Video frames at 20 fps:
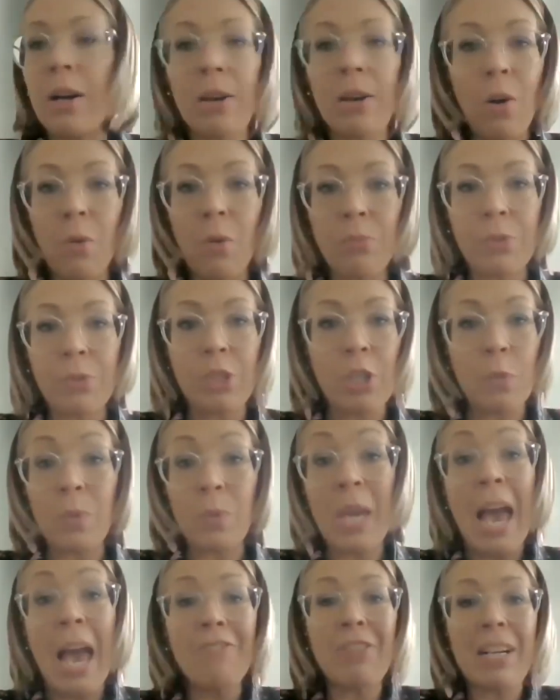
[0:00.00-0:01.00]
obviously
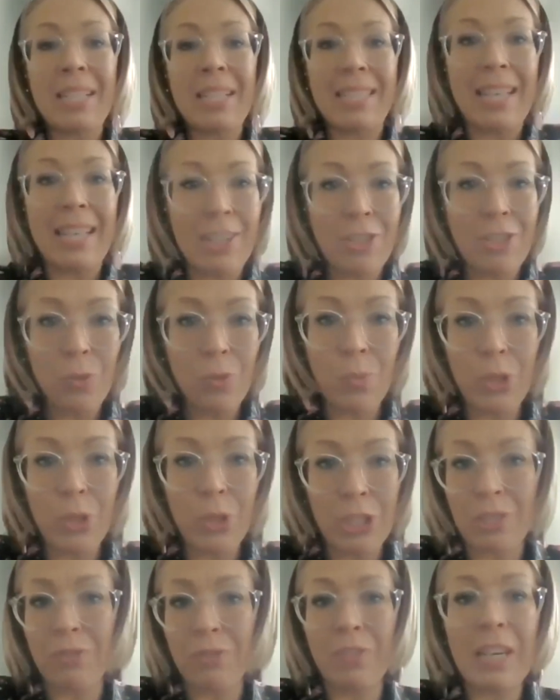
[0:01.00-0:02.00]
we have access to what
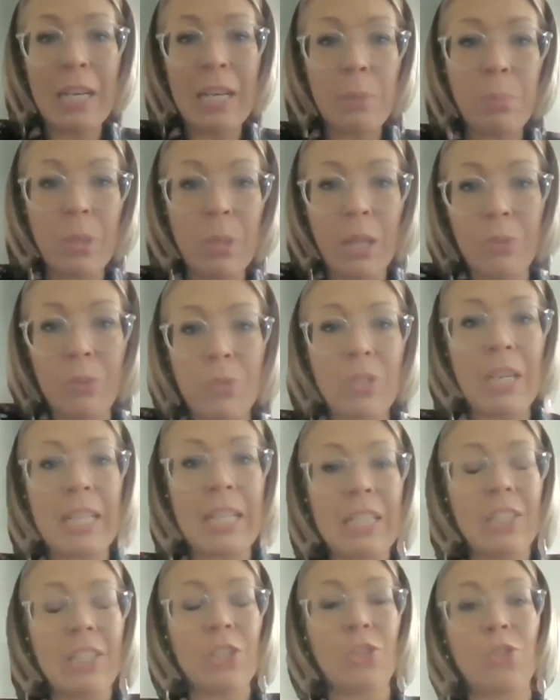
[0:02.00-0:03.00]
is available out there
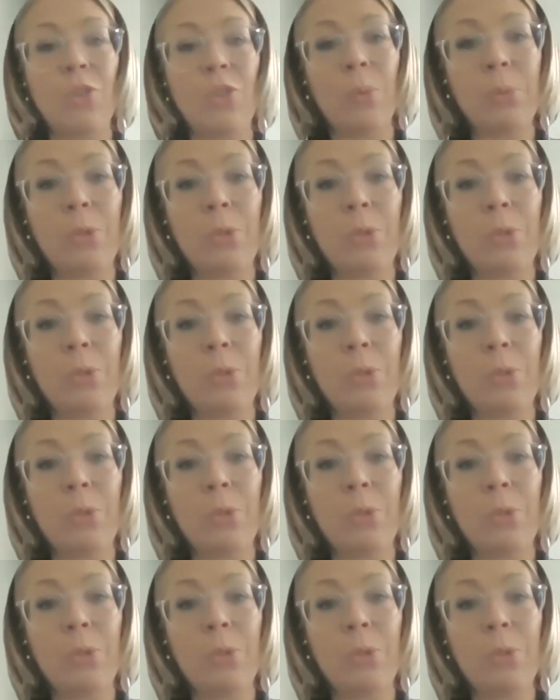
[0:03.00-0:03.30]
in the shop,